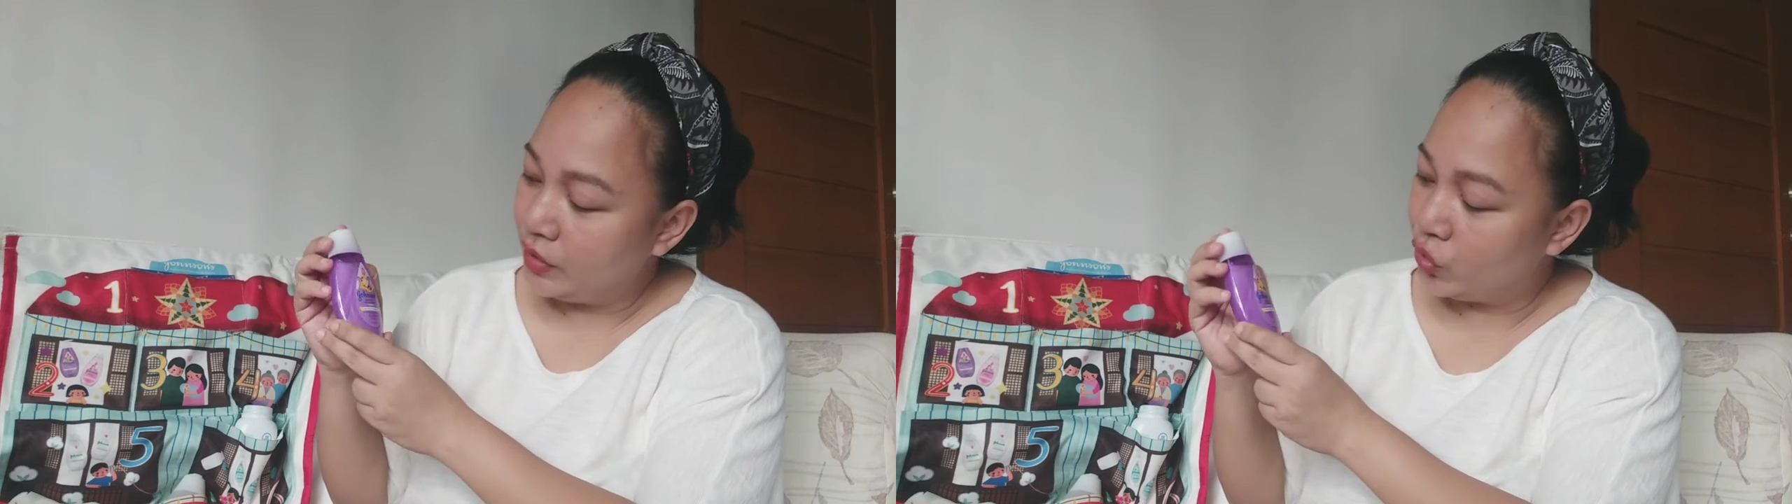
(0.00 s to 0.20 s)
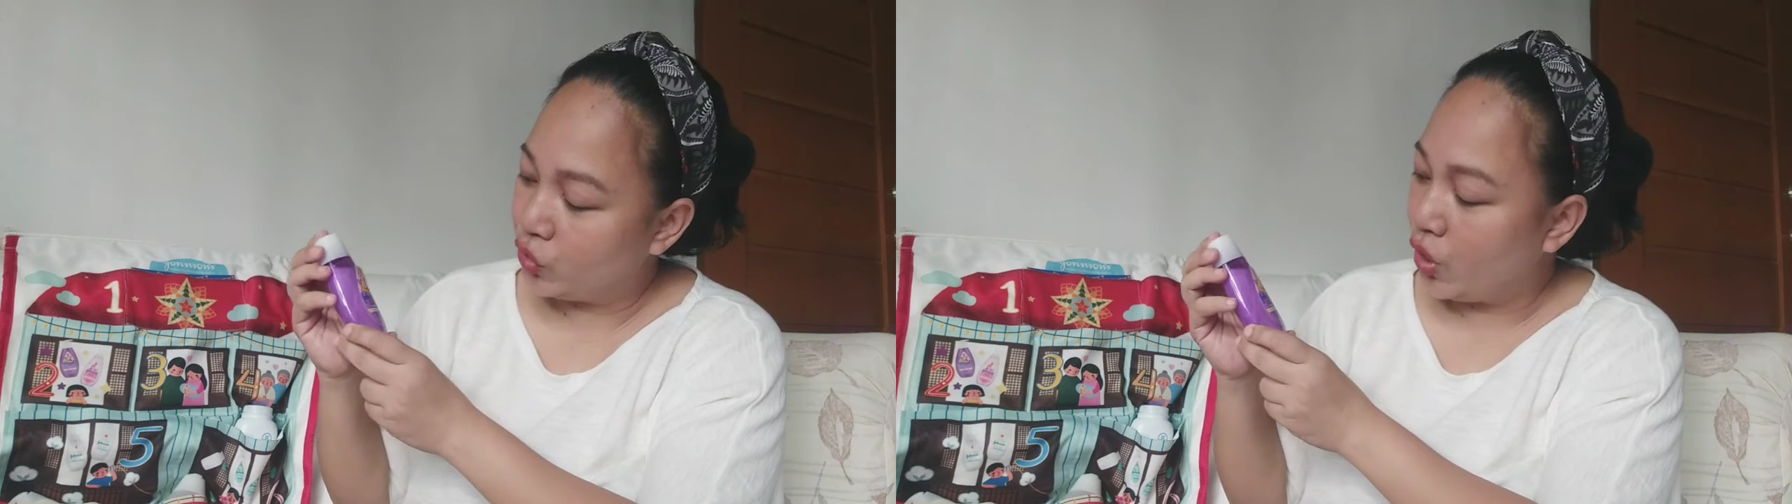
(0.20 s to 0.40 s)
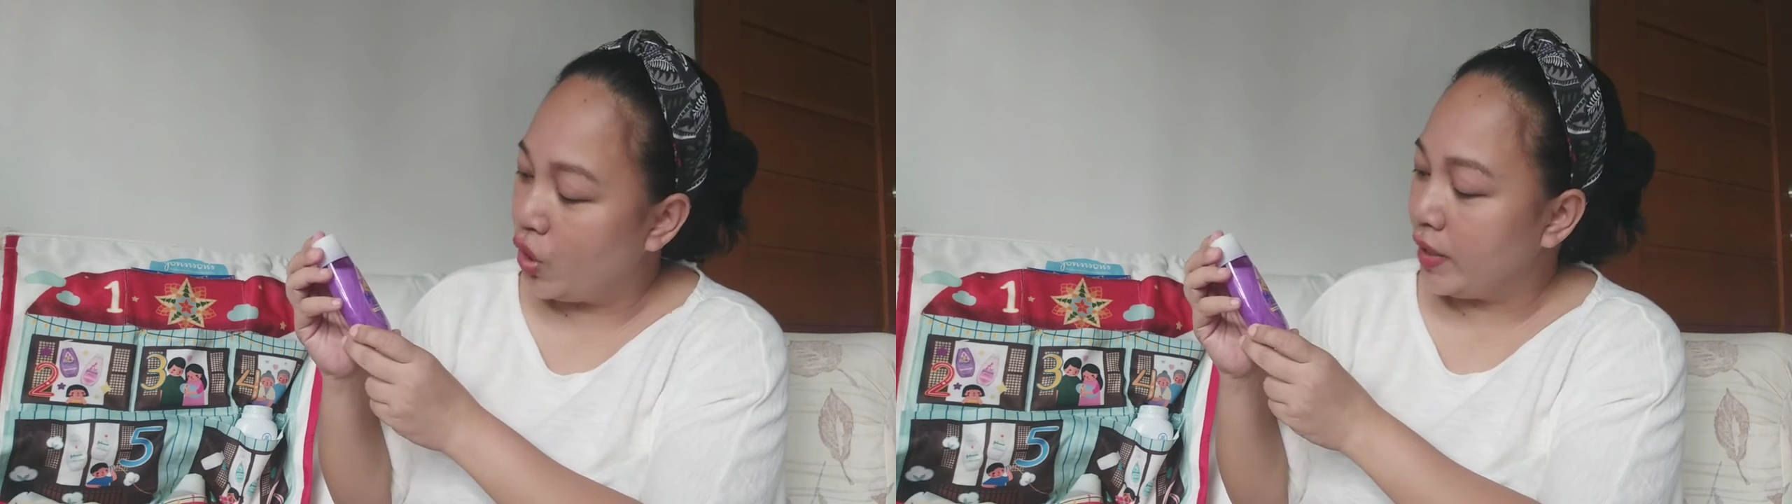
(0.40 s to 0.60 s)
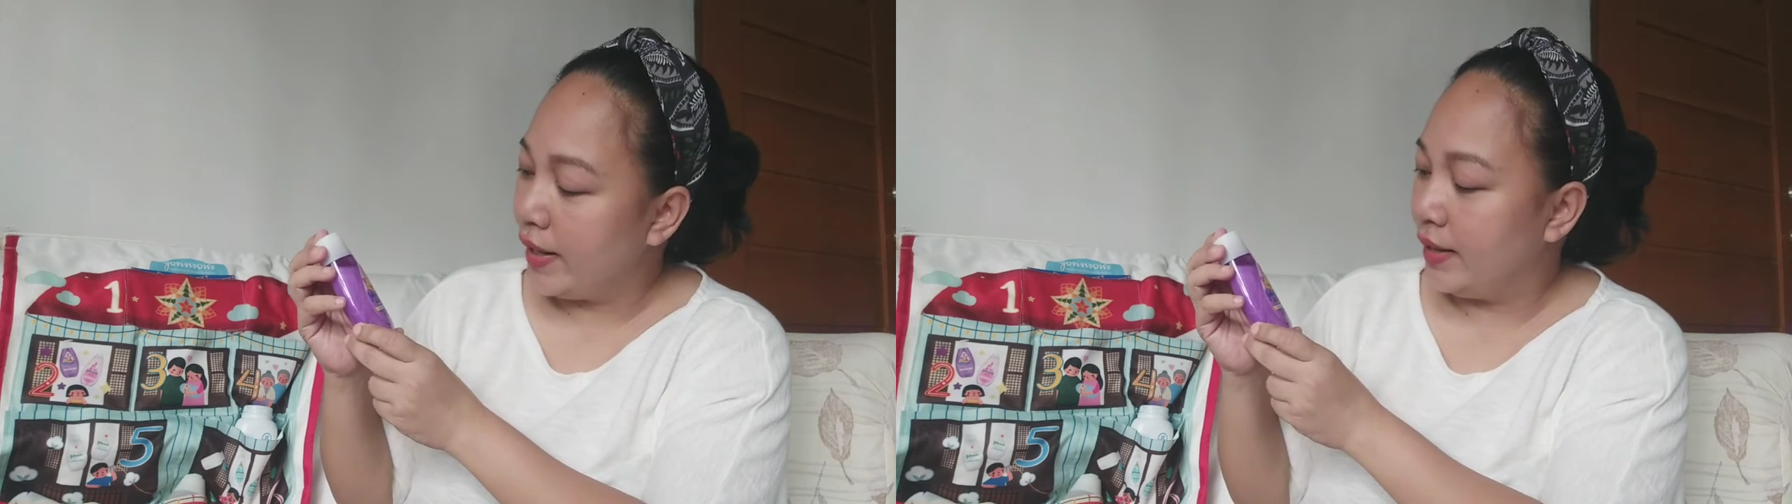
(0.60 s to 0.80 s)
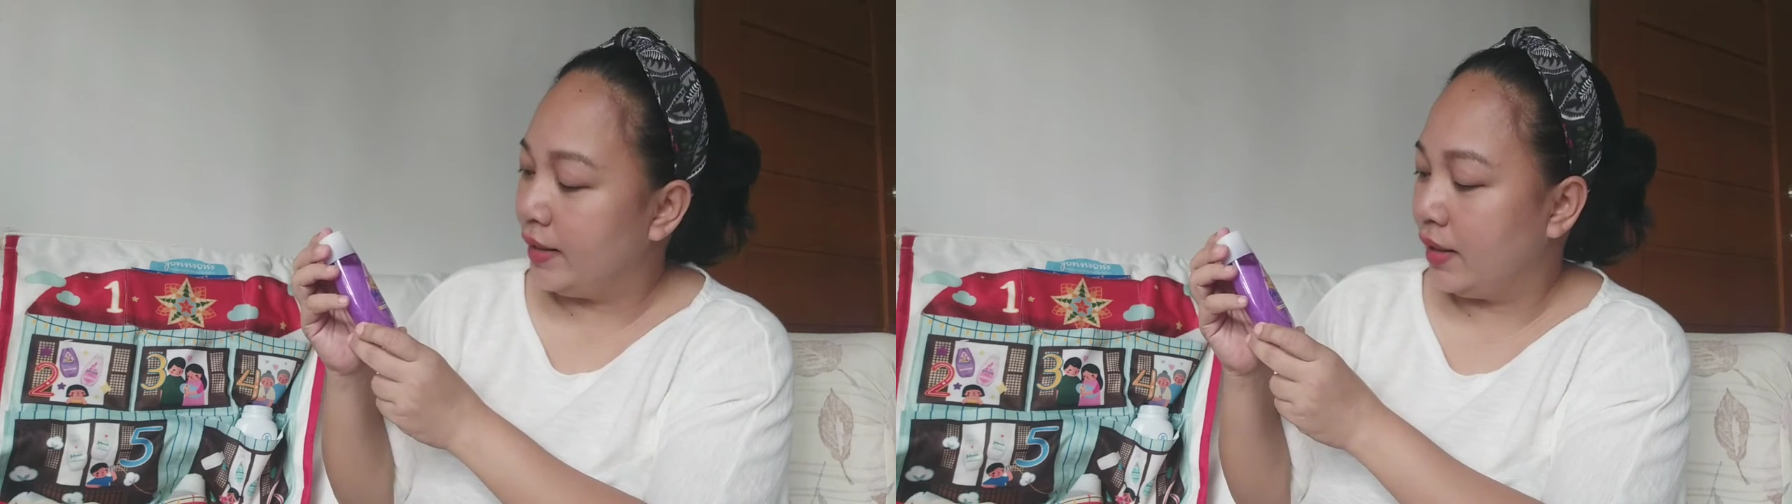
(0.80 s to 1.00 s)
Strong
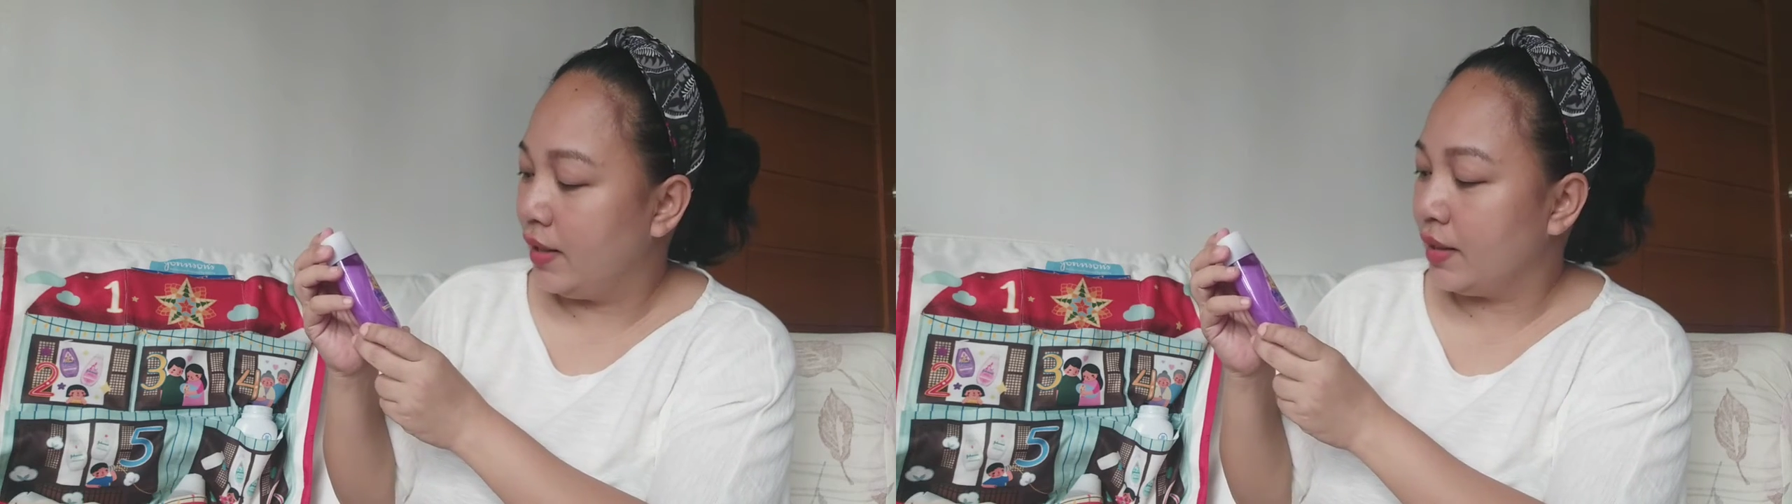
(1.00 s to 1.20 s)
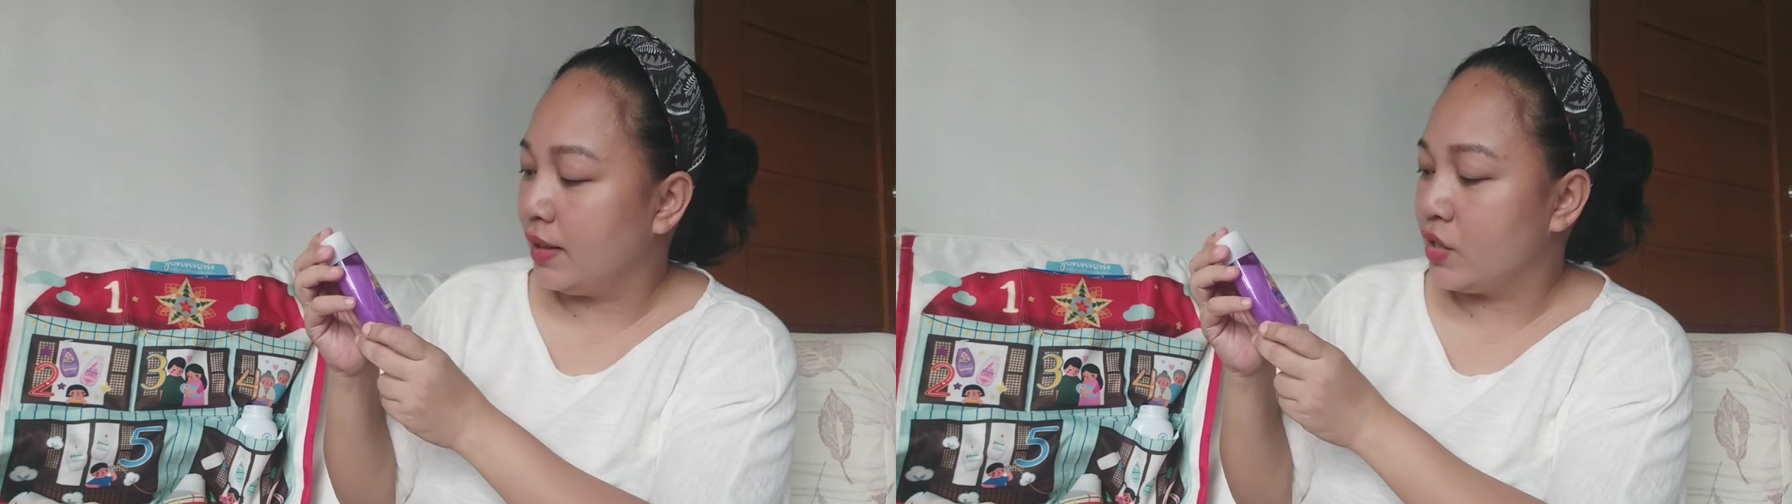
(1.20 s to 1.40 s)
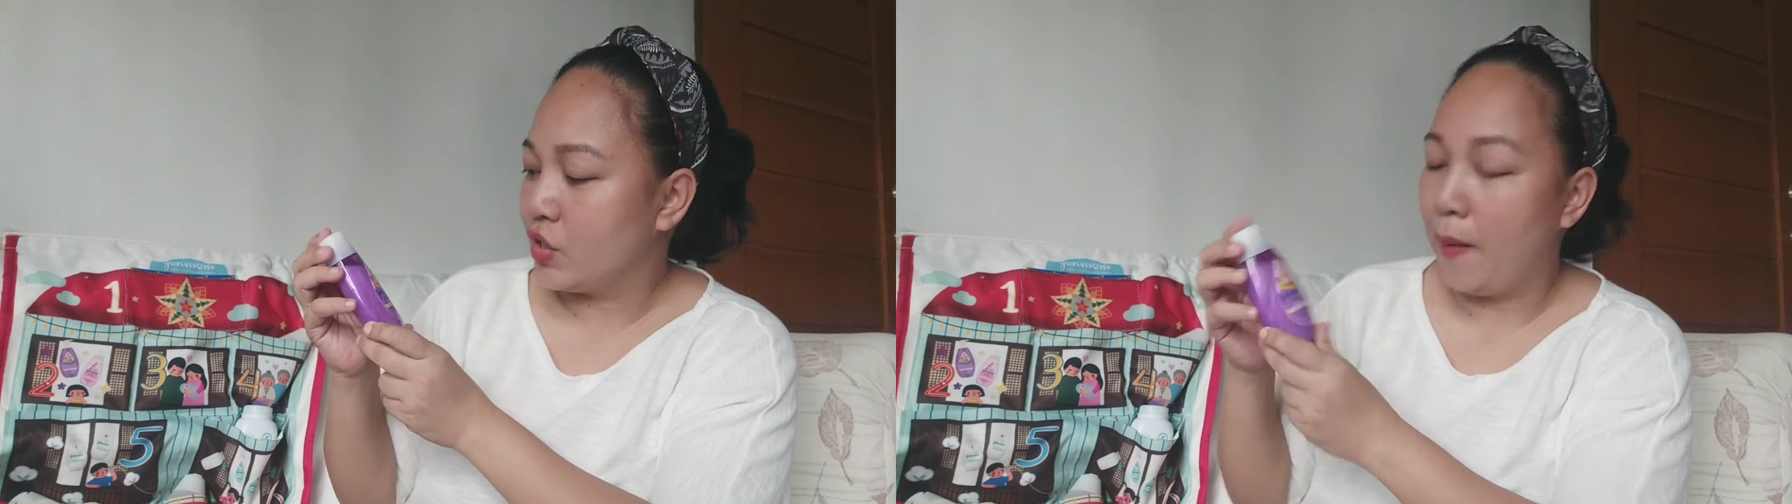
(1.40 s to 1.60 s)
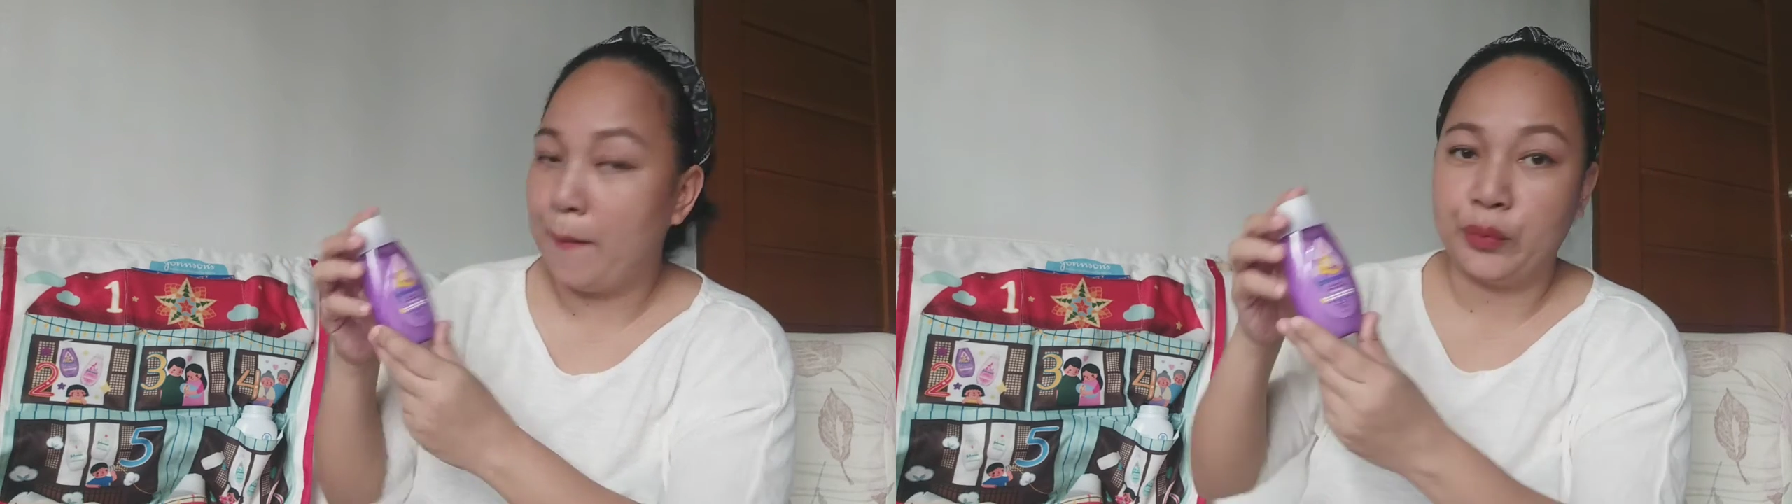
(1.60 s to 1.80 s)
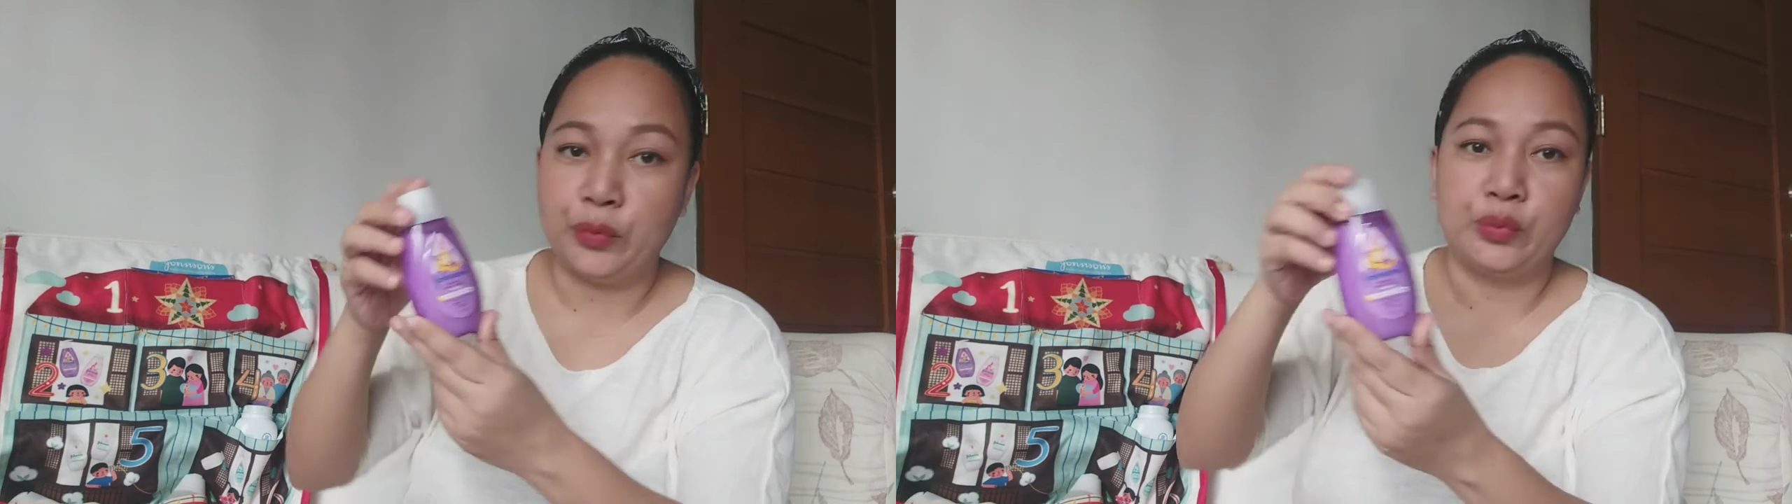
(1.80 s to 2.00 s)
and Healthy
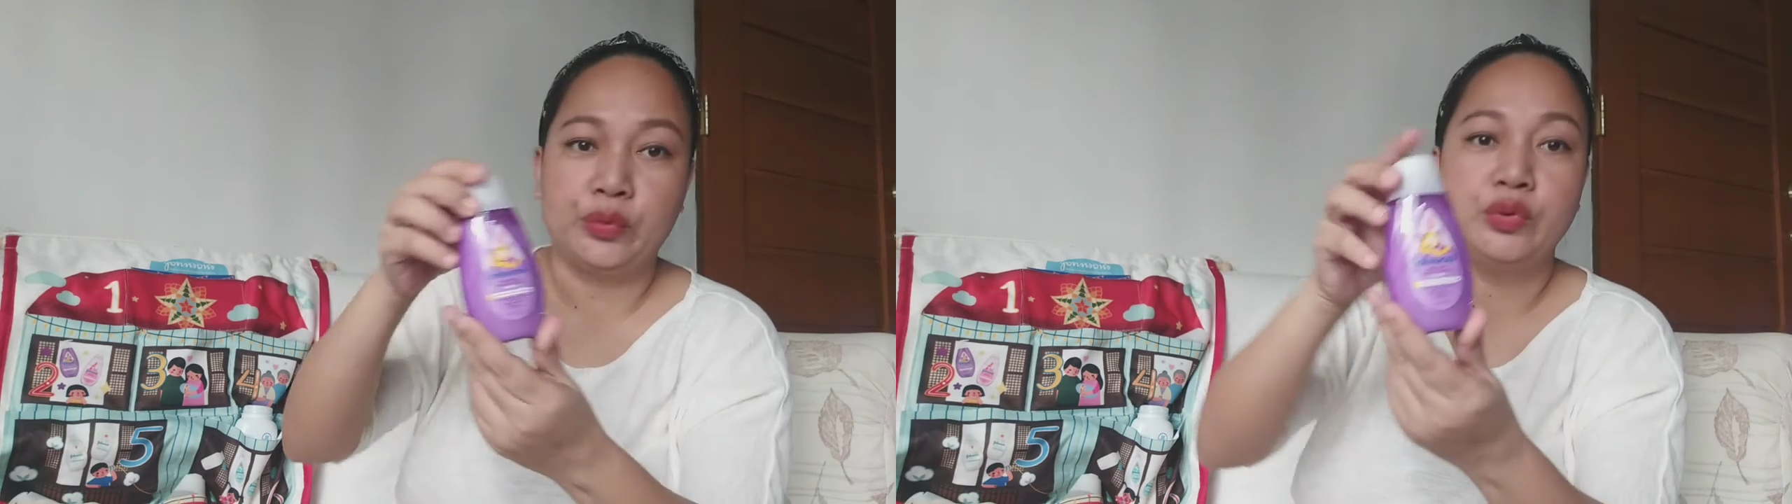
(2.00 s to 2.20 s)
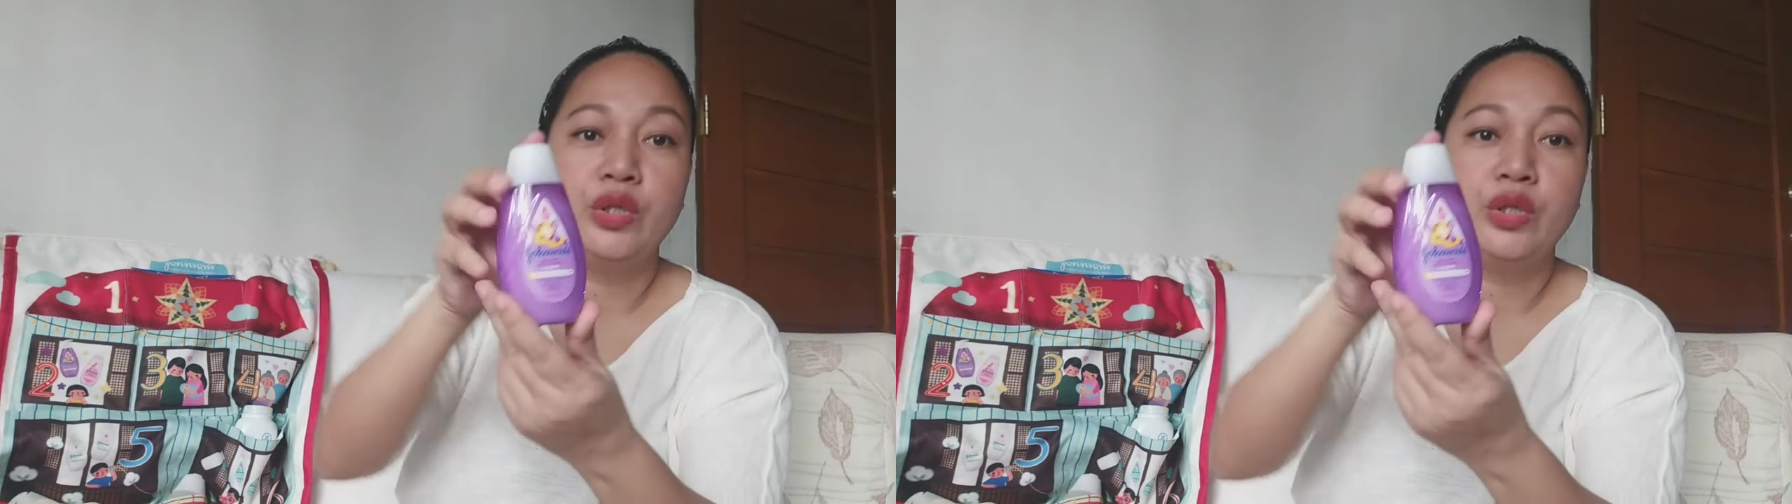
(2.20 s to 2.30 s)
Shampoo.